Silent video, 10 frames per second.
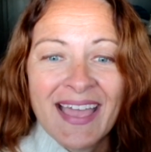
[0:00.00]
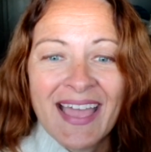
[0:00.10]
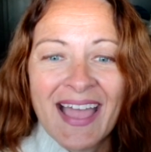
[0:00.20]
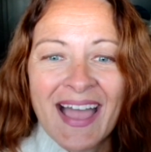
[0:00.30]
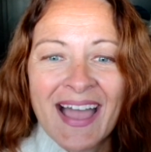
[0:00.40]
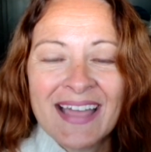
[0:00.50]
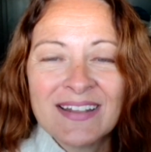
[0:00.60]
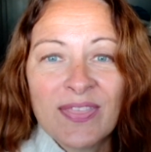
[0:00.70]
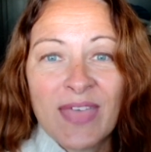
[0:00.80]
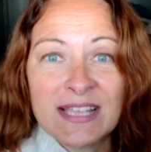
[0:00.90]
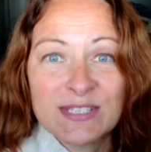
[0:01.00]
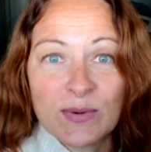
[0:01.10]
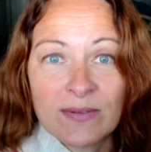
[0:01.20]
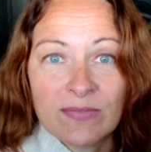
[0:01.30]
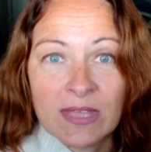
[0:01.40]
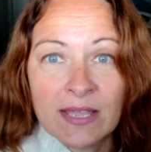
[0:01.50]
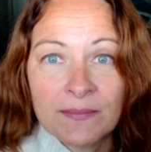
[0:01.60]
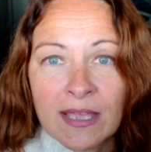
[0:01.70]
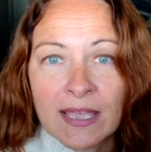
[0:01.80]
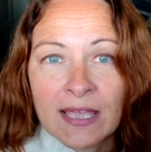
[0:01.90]
and that sort of thing.
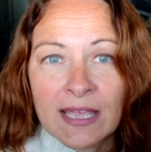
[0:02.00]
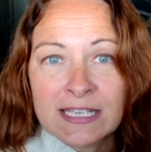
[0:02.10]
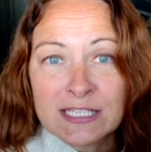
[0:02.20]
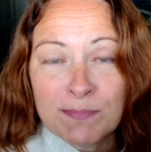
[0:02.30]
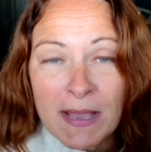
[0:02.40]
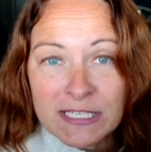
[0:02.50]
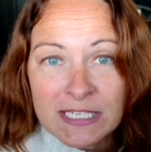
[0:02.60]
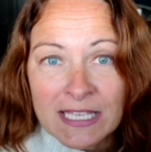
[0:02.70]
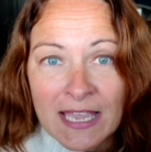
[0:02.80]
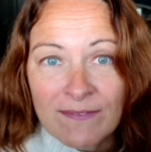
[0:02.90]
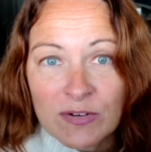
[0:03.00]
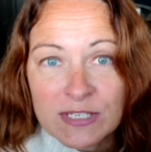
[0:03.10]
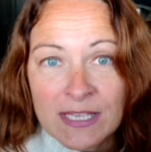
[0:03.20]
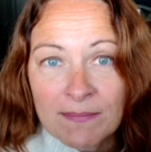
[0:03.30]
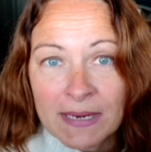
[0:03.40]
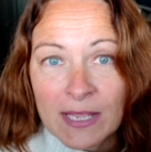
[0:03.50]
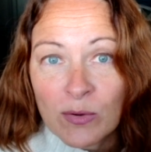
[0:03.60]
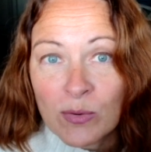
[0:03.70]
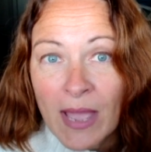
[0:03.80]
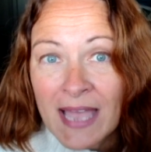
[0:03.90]
Especially if you're somebody
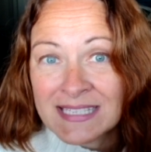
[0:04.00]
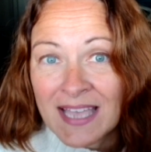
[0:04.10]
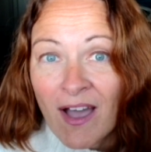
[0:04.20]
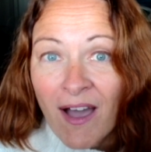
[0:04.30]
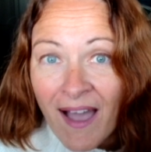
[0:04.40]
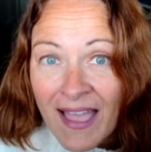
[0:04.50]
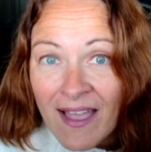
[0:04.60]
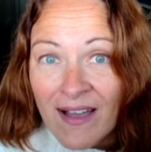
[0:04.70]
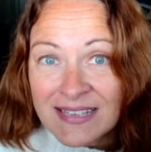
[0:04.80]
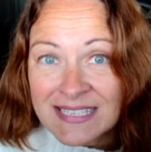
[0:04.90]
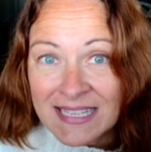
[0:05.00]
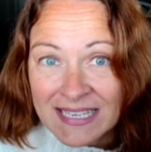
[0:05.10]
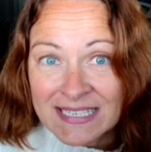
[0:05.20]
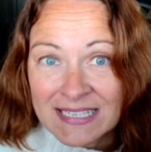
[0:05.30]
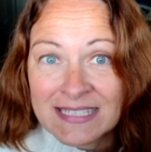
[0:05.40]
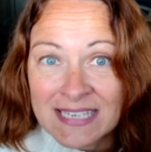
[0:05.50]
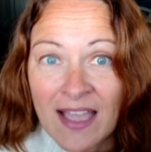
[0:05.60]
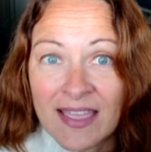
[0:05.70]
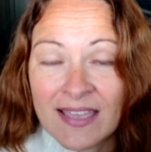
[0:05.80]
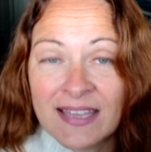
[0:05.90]
who has a high oxalate
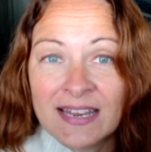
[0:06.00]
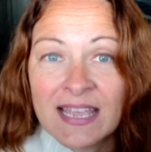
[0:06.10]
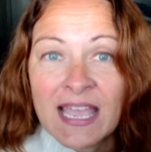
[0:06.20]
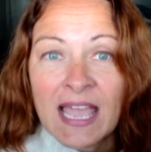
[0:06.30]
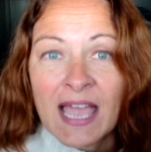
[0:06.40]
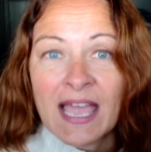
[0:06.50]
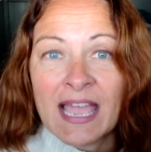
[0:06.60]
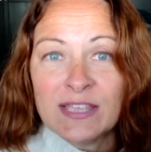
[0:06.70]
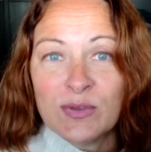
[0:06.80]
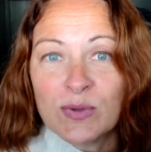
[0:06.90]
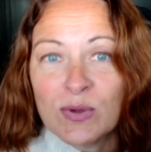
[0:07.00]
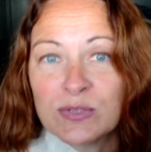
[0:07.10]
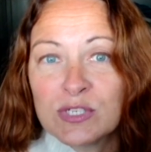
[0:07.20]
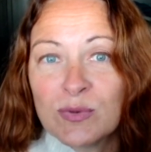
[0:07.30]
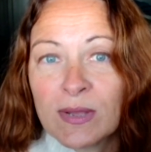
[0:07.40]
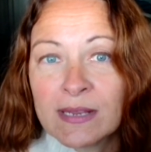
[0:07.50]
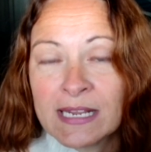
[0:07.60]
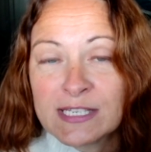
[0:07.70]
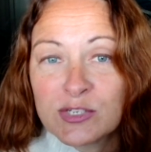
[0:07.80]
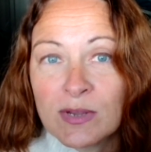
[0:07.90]
diet and you go to
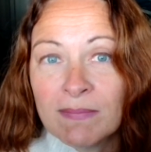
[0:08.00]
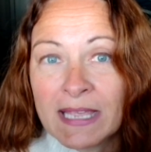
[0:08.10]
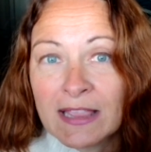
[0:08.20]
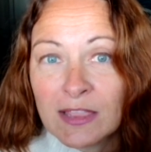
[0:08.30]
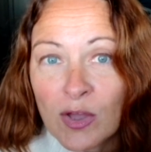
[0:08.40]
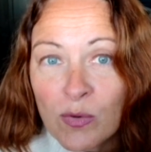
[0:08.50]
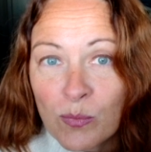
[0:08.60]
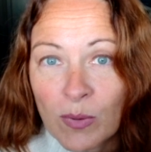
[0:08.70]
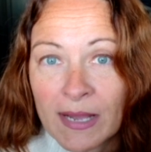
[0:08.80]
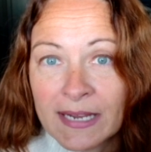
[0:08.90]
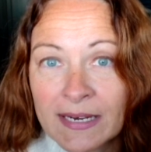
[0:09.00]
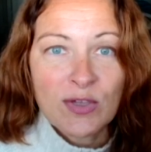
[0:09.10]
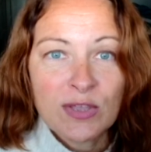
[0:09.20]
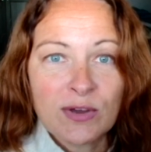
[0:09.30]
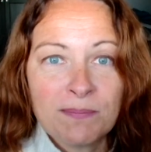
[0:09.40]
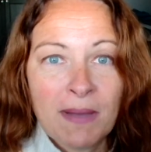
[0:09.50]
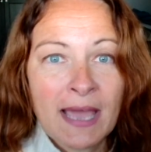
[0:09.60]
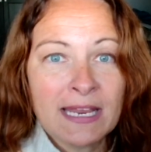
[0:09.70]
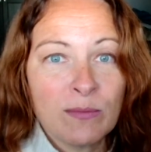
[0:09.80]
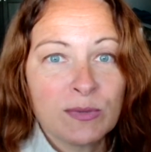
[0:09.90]
an extremely low one, your
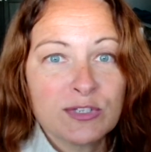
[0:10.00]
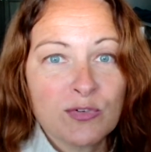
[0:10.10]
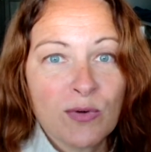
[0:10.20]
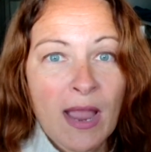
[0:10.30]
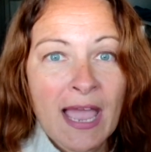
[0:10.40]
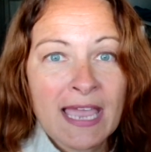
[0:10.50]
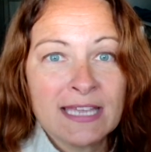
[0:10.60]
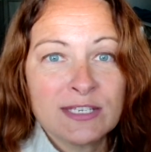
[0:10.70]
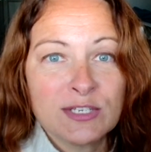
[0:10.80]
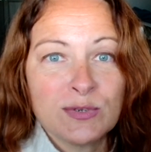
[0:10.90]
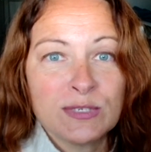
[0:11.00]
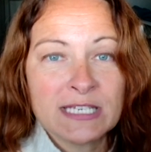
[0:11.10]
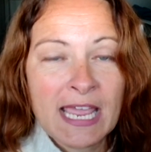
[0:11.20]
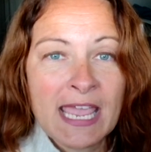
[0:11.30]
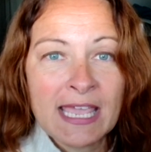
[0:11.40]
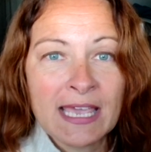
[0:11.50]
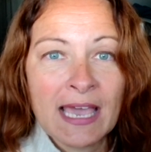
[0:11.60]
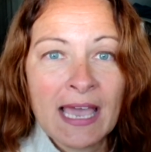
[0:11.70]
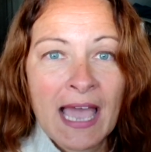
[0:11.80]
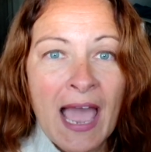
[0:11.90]
body will try to take
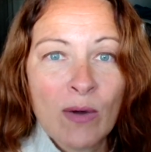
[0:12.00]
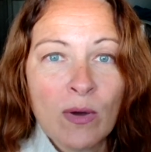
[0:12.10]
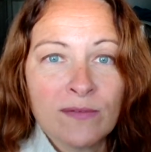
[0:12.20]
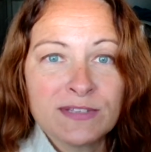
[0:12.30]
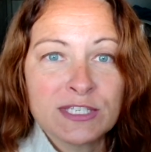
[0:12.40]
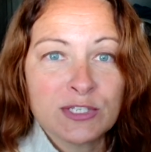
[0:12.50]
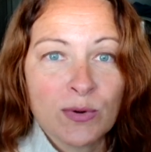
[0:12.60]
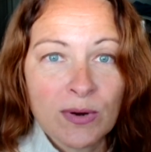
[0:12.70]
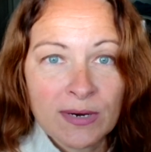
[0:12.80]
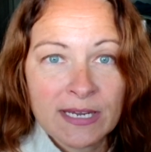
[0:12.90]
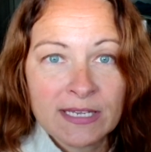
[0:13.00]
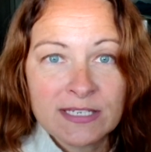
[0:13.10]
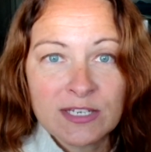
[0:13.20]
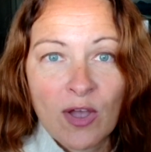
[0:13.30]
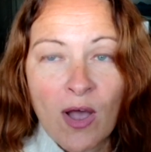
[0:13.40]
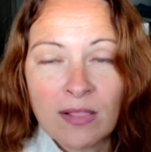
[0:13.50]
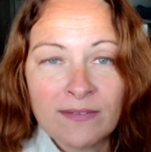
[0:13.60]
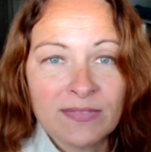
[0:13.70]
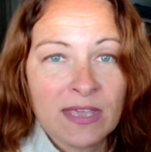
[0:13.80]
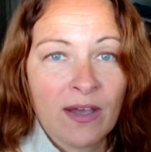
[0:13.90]
out of storage
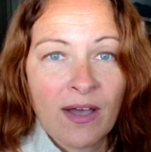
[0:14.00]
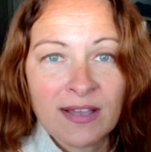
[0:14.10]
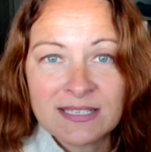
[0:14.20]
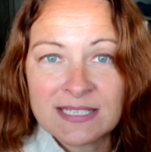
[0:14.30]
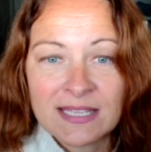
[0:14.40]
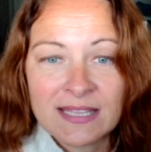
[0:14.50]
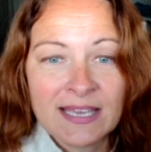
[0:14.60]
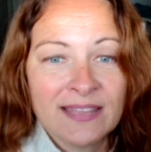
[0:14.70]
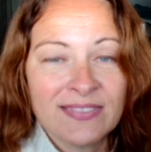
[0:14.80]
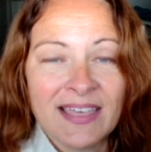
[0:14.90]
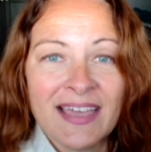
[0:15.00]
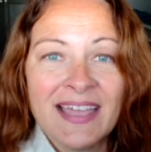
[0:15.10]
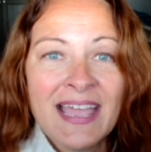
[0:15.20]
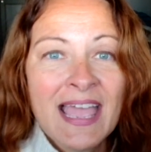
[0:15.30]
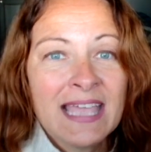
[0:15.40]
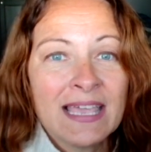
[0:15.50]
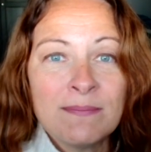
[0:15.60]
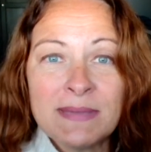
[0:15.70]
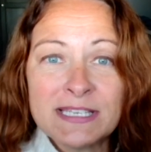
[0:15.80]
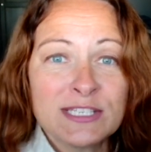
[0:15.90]
all of the oxalate that
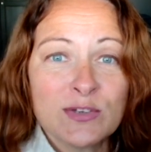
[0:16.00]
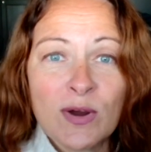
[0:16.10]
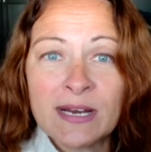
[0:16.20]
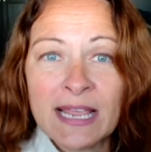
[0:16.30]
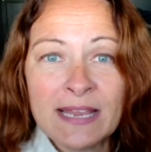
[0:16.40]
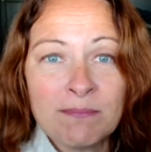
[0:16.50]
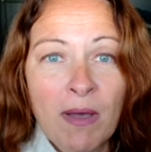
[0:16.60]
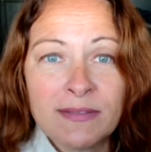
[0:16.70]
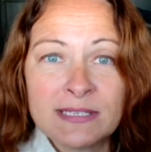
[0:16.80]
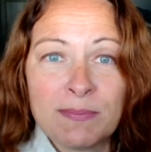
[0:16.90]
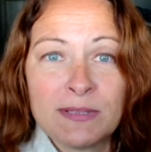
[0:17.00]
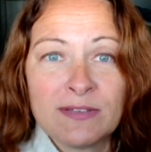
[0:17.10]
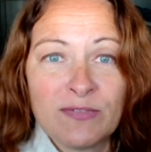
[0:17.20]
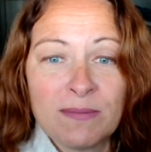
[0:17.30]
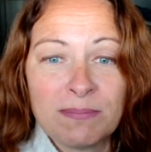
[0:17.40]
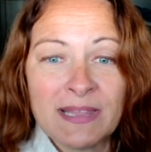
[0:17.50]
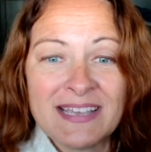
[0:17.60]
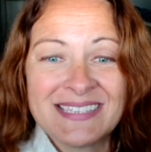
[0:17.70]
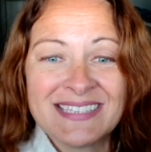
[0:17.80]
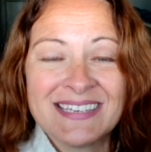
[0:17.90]
can be stored in multiple different
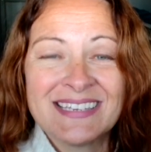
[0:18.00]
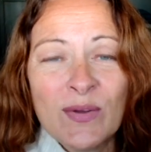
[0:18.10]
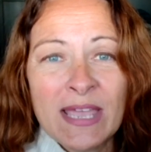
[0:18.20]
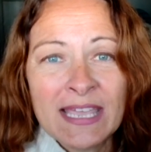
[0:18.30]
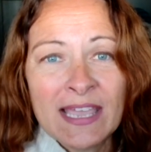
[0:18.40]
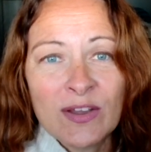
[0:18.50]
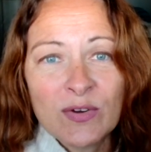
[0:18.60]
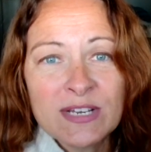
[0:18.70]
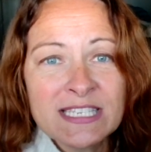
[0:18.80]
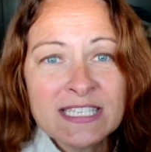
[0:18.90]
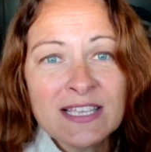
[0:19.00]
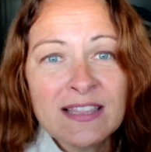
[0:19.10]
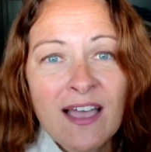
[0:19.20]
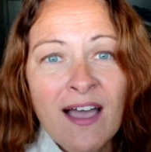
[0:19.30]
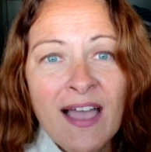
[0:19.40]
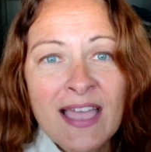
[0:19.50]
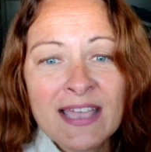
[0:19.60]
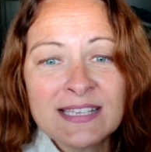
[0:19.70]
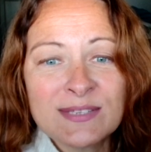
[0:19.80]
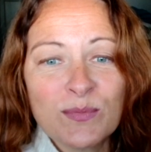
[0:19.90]
places. It can
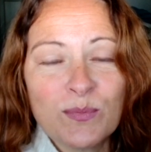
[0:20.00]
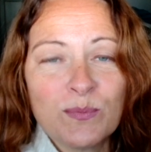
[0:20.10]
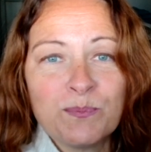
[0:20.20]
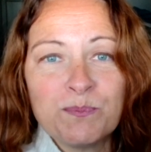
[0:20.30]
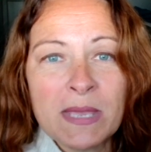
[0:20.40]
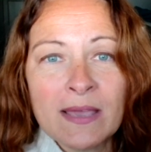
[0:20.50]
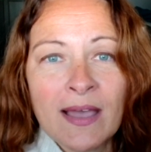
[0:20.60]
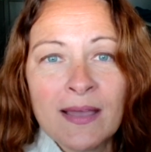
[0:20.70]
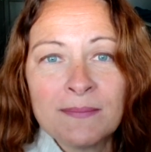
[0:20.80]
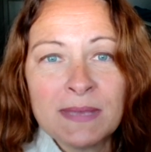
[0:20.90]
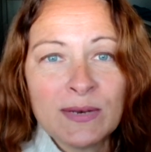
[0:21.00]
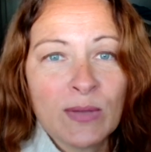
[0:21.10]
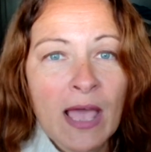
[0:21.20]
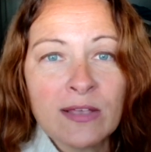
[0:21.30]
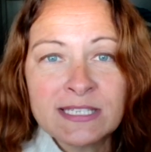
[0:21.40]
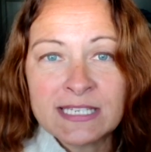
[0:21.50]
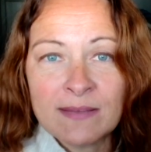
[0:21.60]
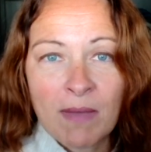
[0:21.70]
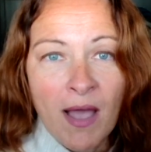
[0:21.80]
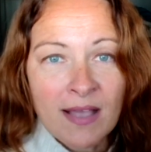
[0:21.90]
crystallize, become,
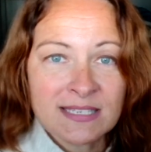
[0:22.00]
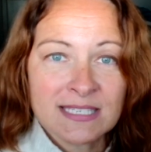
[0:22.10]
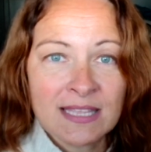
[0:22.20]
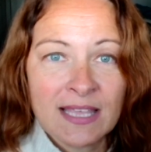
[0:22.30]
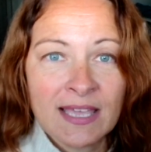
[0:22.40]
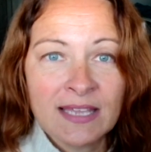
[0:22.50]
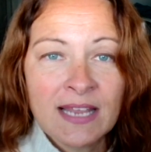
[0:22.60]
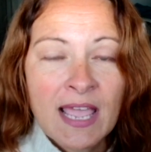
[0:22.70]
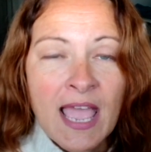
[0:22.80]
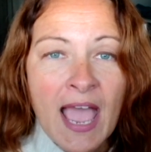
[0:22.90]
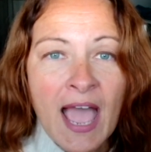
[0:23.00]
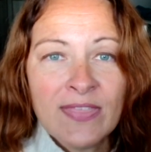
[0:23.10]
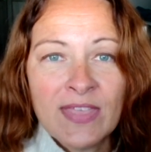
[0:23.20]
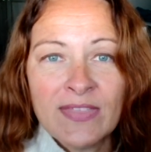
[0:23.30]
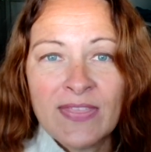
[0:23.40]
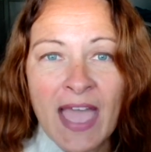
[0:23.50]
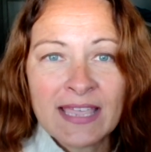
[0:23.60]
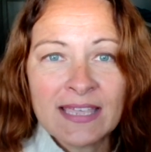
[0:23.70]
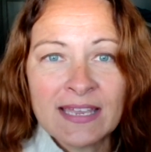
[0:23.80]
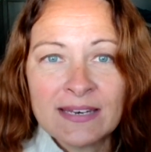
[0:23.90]
calcium oxalate, and then
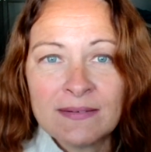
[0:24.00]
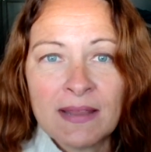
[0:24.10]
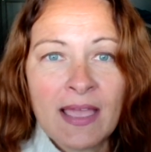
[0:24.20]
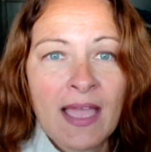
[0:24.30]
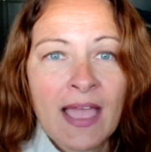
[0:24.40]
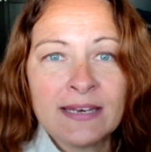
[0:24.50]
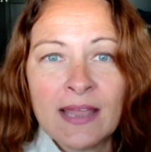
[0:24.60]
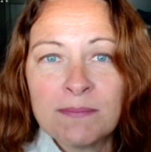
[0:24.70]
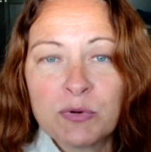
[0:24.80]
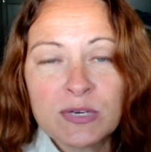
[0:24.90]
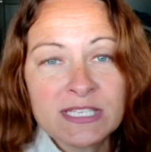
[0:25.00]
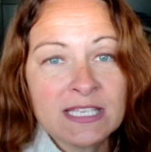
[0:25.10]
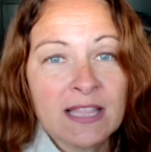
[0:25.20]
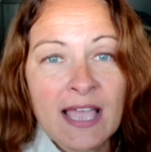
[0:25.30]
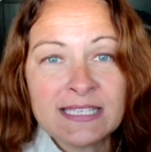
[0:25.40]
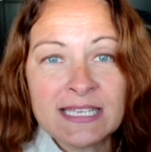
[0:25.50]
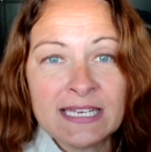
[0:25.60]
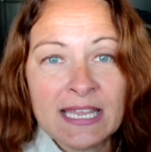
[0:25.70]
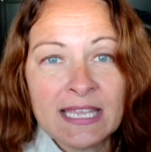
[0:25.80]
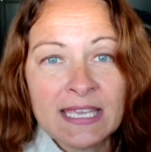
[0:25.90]
that can end up
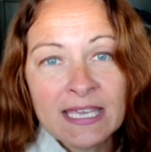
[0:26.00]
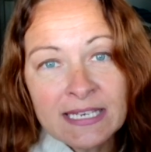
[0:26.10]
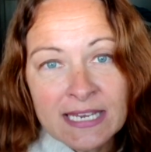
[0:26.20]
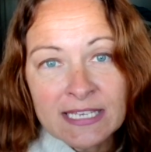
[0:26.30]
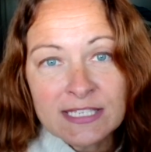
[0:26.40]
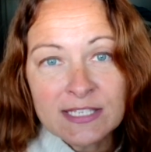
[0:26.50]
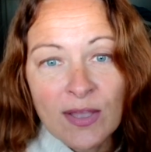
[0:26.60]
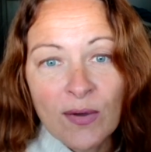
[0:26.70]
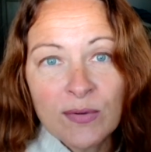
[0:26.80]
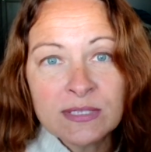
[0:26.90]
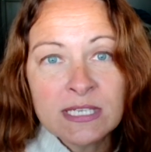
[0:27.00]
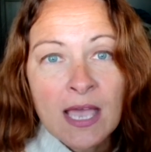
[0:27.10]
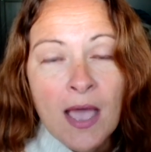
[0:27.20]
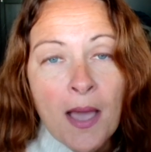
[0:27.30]
crystallizing in kidney stones.